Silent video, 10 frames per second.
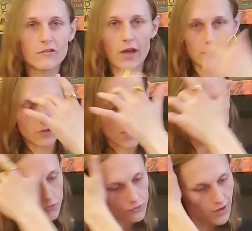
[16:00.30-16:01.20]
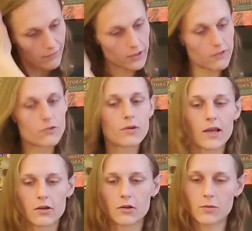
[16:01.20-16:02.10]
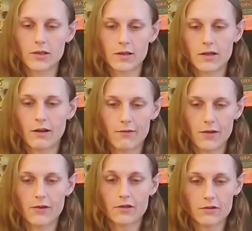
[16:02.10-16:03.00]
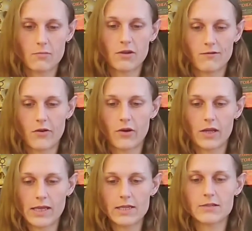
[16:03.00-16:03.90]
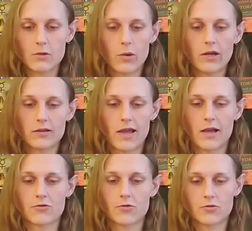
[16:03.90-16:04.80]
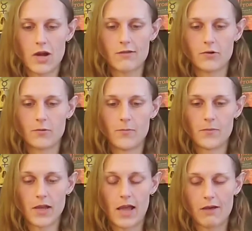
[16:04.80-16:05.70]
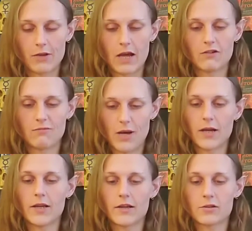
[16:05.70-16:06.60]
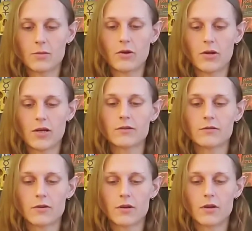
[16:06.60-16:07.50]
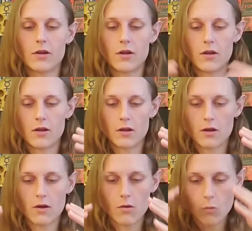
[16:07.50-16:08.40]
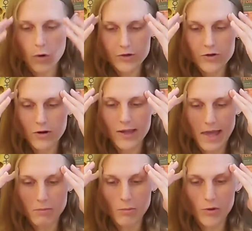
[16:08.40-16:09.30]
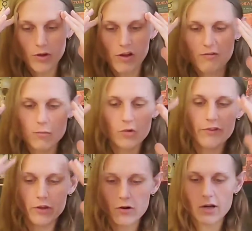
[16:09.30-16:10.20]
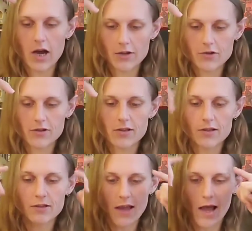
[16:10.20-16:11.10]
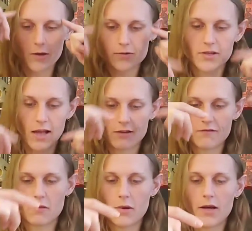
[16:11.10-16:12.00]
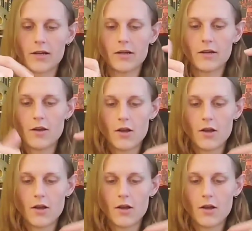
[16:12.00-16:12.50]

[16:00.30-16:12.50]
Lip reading: of astral traveling, if you get good with it, I found this to be a very easy way to astral travel and have an out-of-body experience. Once you're capable of moving your consciousness outside of the body,